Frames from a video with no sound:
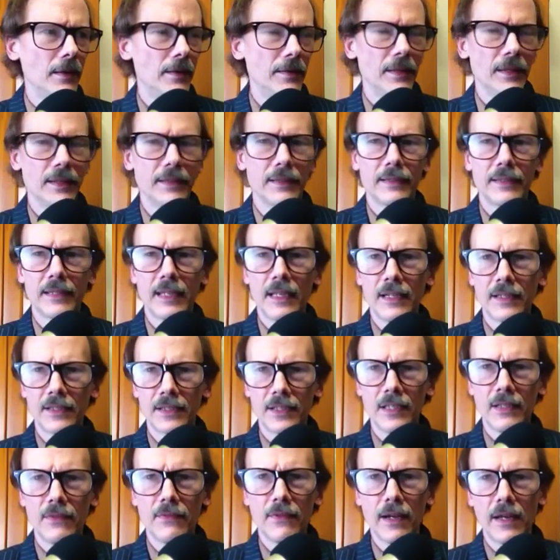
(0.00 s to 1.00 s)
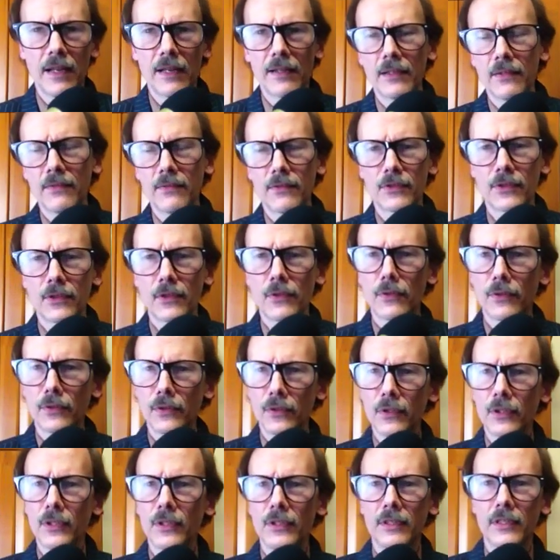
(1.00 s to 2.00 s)
The Tennessee rally was going
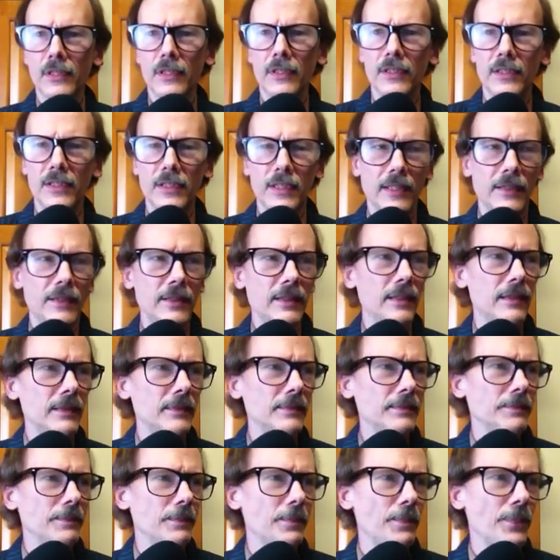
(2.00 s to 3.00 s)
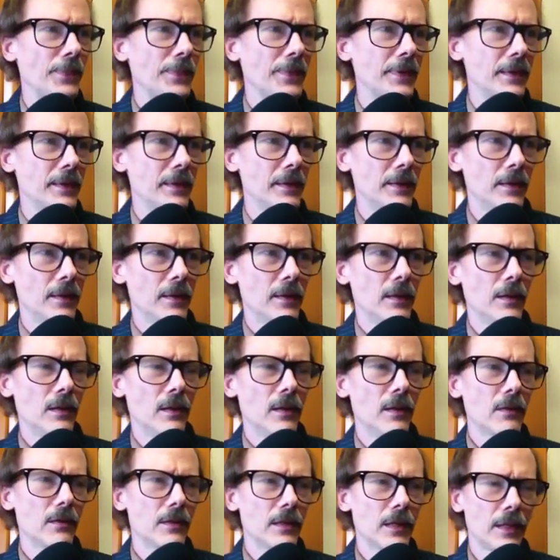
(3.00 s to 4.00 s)
good until he said that.
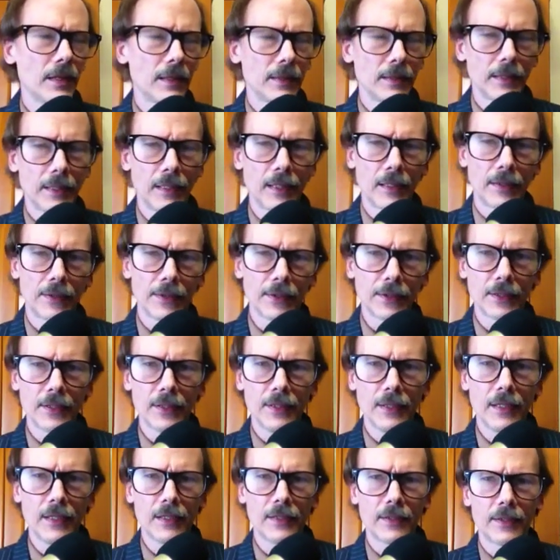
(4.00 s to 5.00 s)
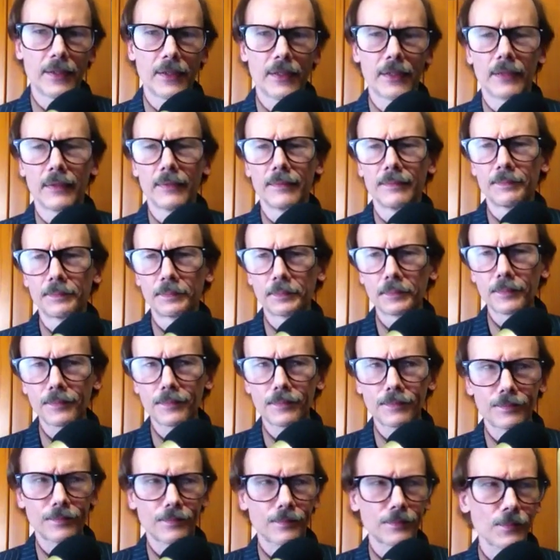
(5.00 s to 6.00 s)
Okay, now there's another thing.
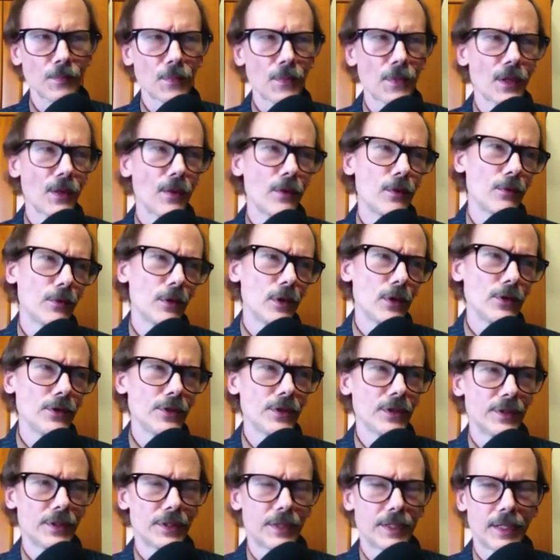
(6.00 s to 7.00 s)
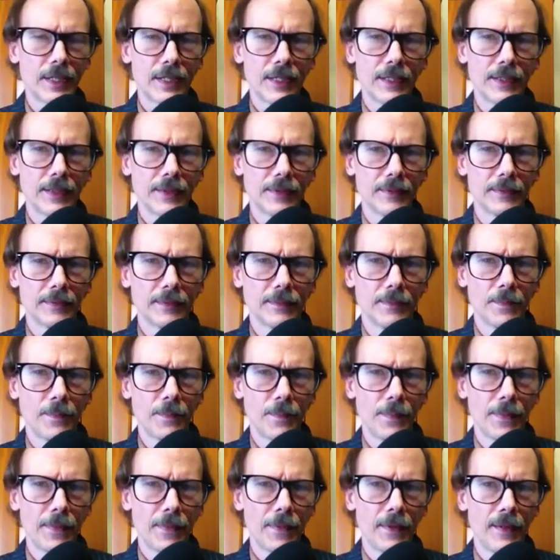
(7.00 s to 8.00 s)
Rosenstein.
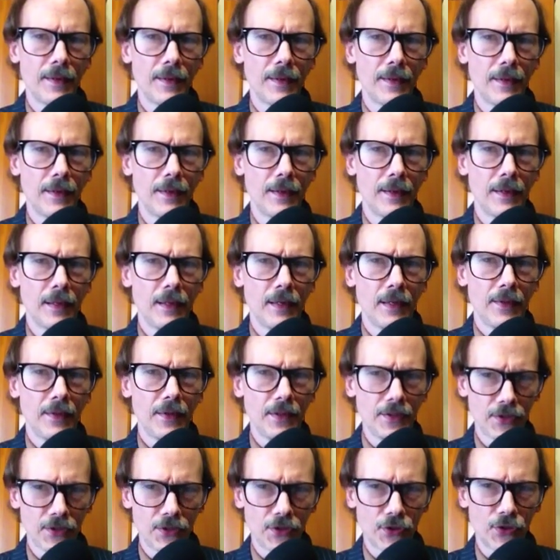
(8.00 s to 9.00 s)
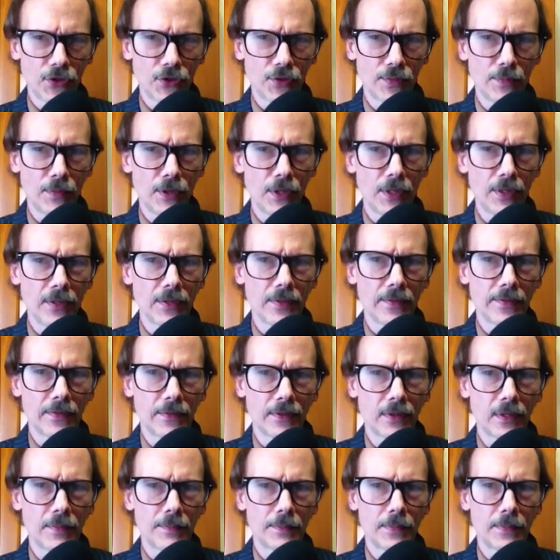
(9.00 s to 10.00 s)
This is smart of
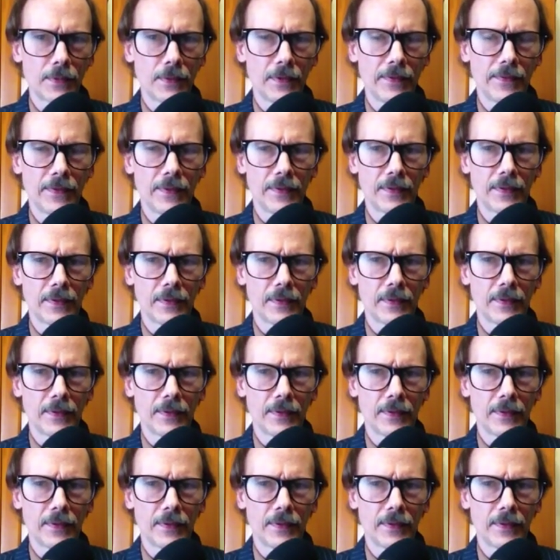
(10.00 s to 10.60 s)
Trump to